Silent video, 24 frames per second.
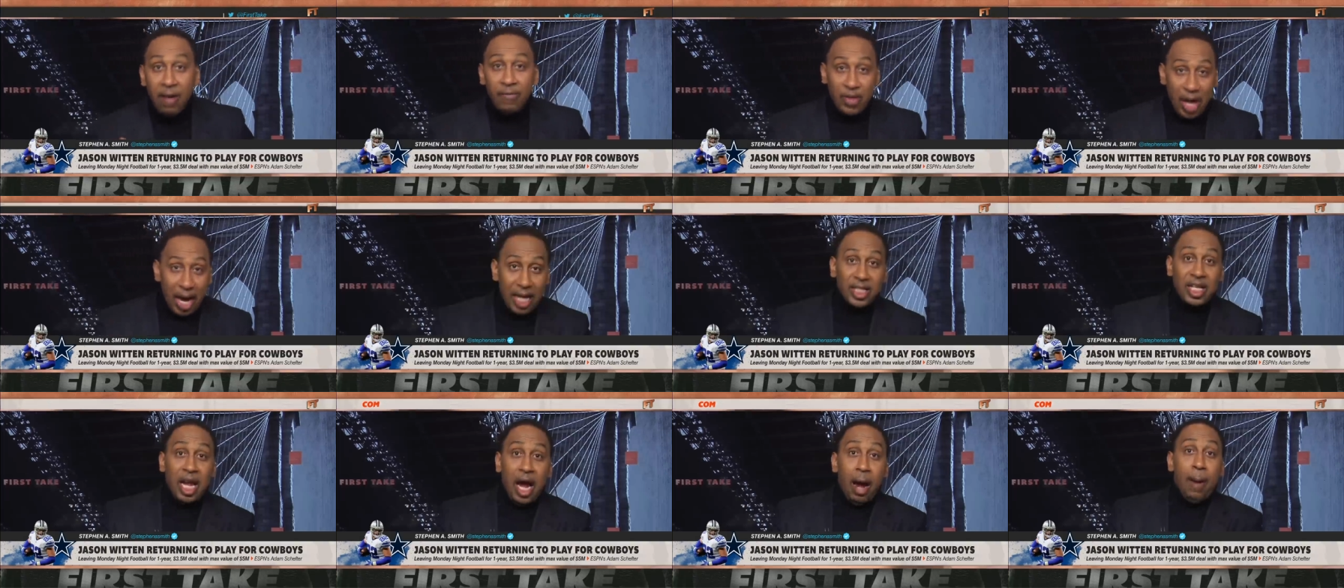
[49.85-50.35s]

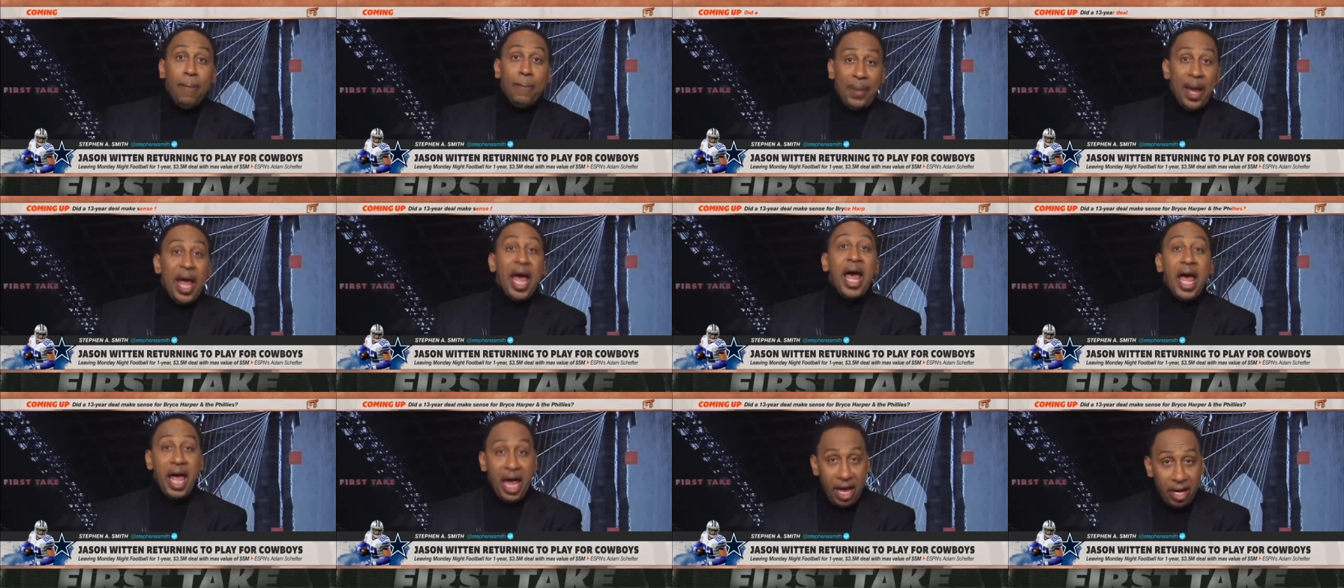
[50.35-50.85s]
That's how
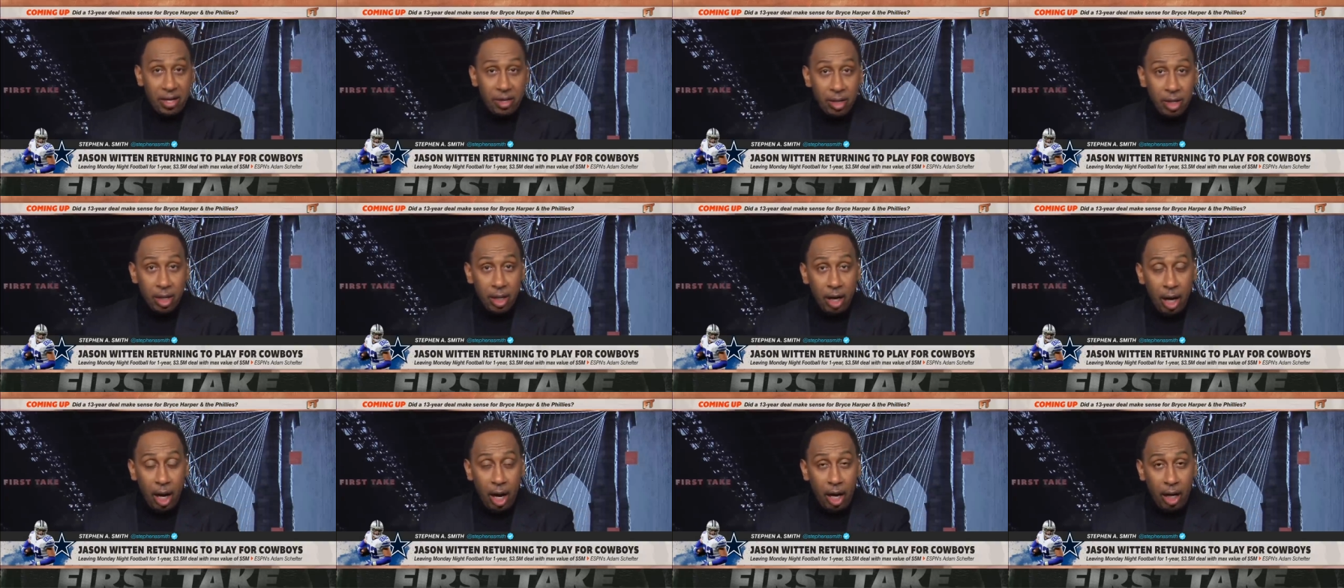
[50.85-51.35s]
bad
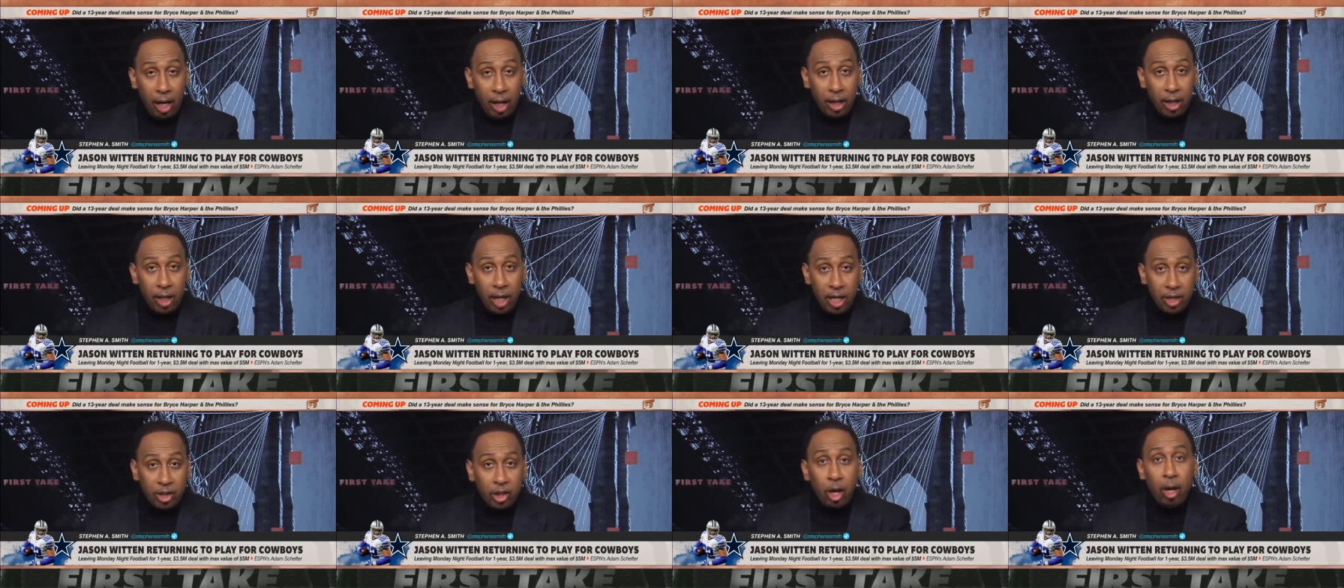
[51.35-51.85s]
uh, uh,
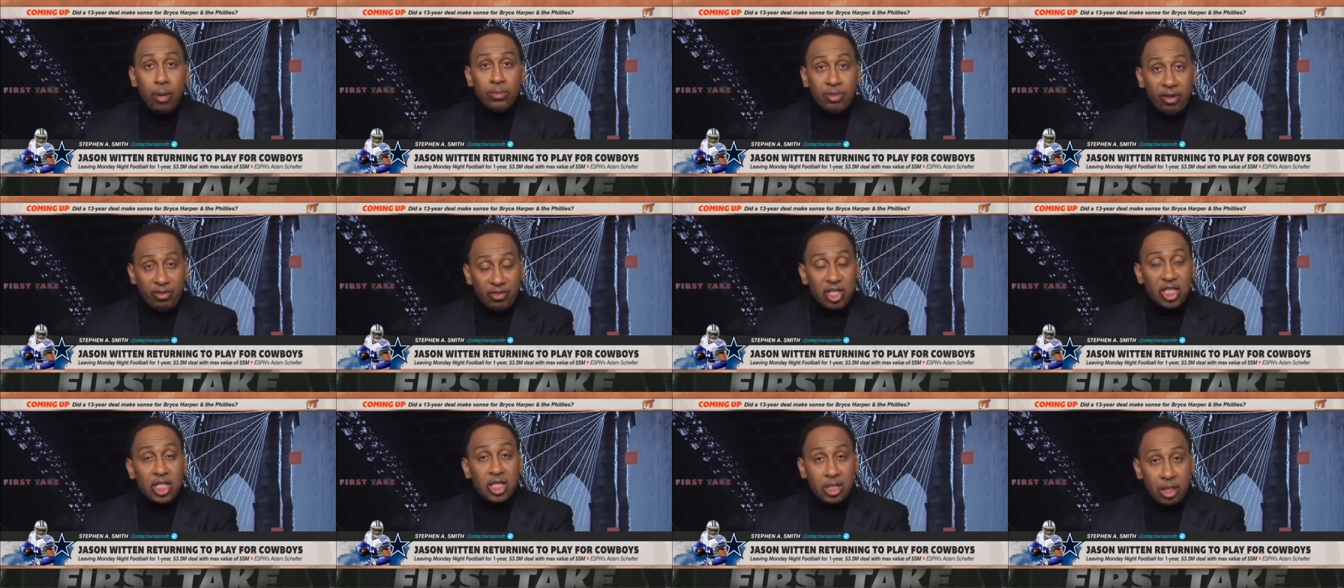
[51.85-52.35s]
in terms
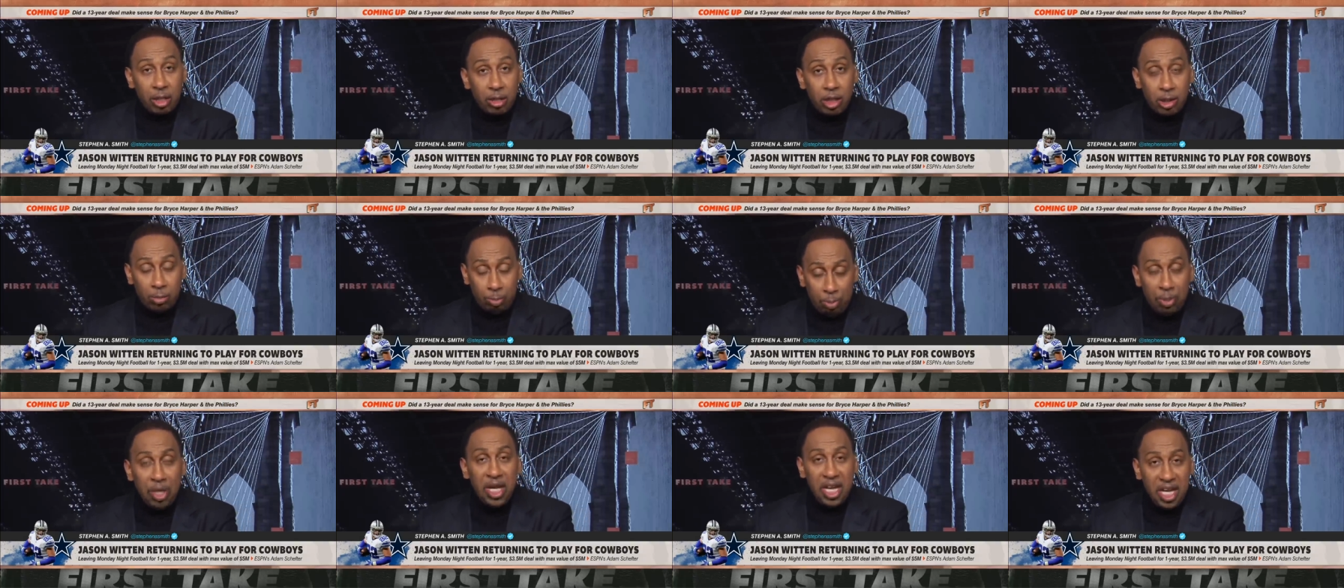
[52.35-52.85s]
of
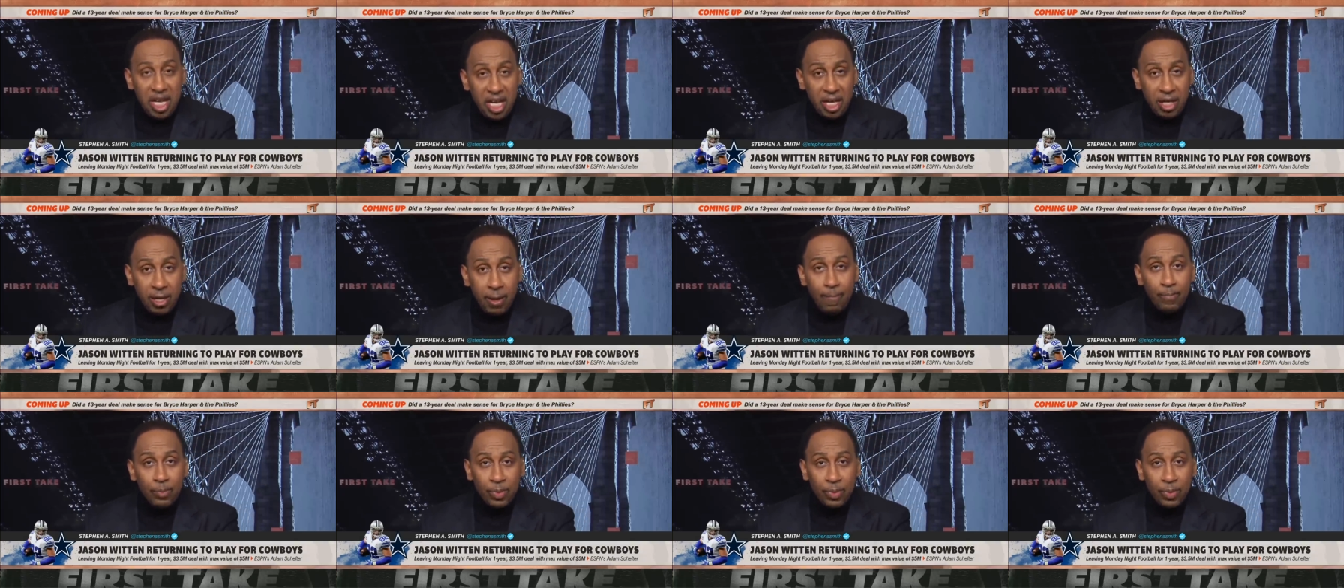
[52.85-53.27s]
speed.